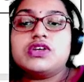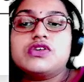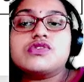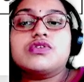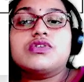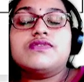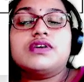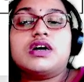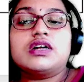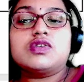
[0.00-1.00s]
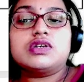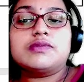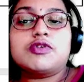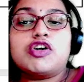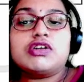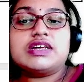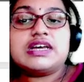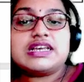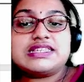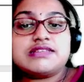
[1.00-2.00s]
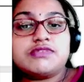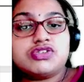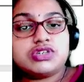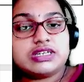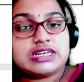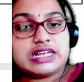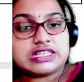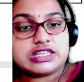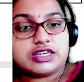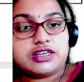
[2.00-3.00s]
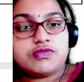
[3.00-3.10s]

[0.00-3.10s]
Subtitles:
So if we are talking about an asymmetric clustering,